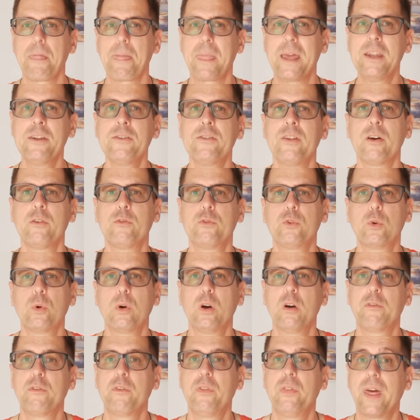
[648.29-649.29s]

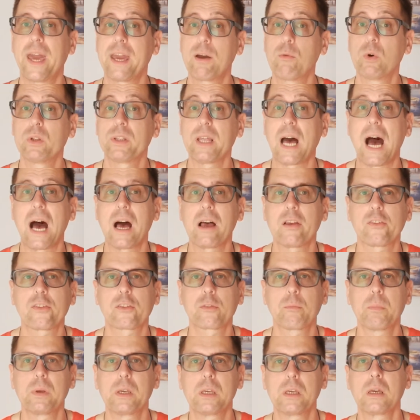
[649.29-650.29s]
interview if they would
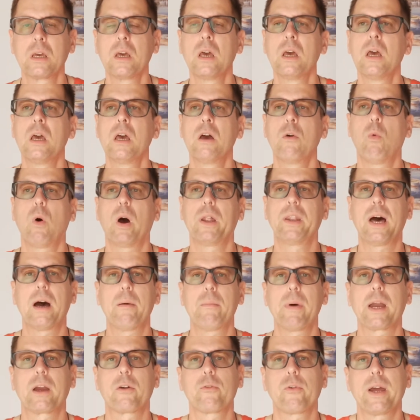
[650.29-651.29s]
ask me what are
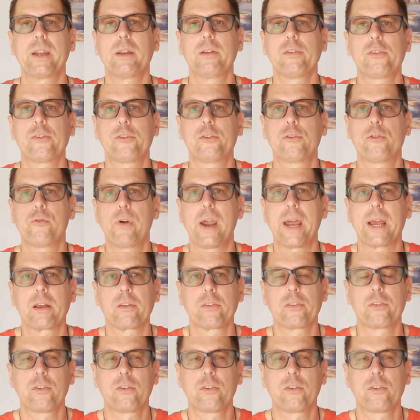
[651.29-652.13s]
my greatest strengths.